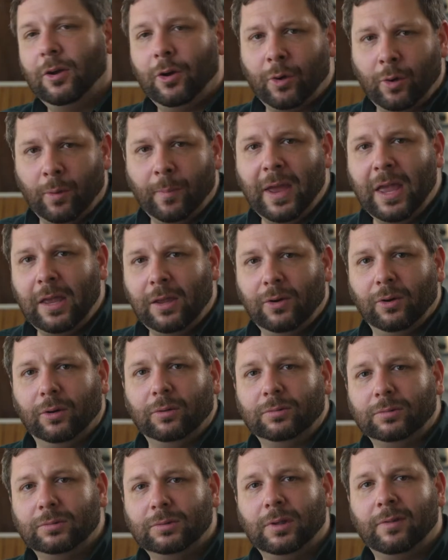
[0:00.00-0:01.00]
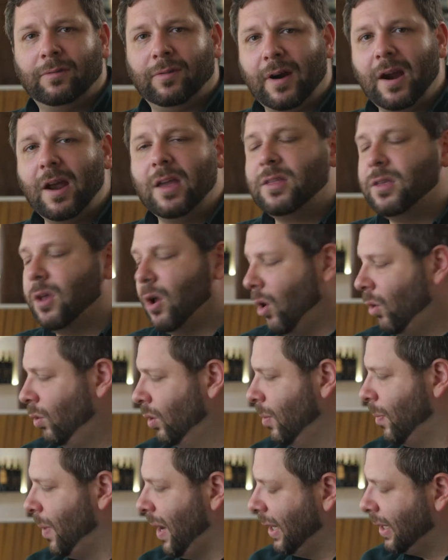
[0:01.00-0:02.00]
Romeiko, the variety
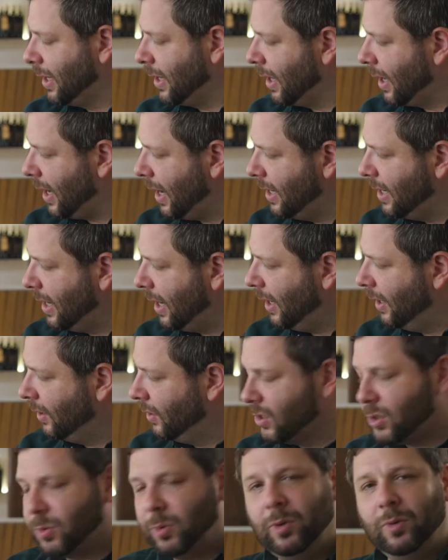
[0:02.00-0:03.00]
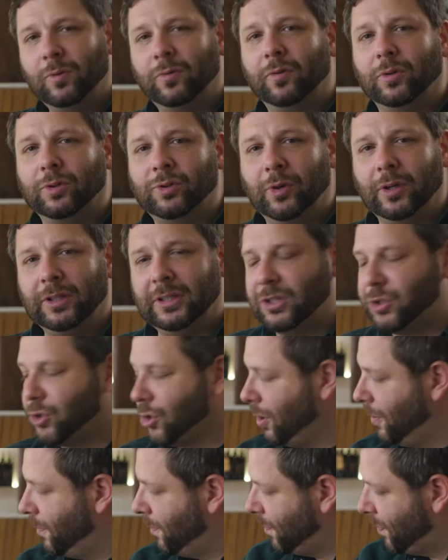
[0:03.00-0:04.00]
only planted in Chania, and this we do for
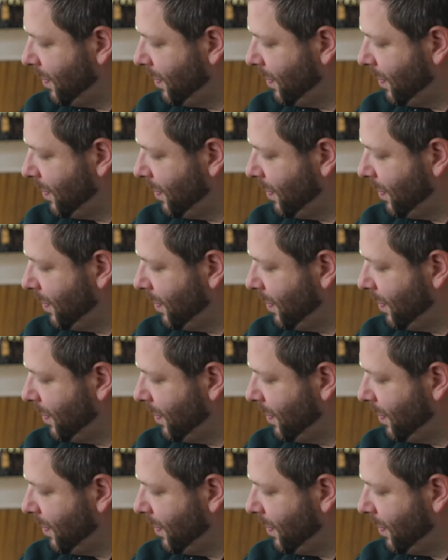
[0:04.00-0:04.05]
tradition.